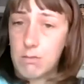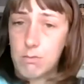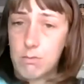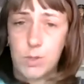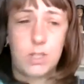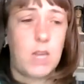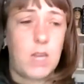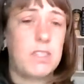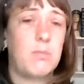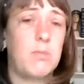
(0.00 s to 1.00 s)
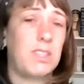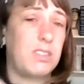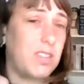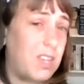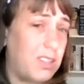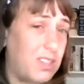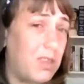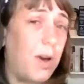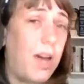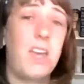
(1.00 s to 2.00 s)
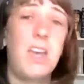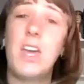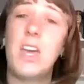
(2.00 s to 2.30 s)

Most of the time it's something that is in the way,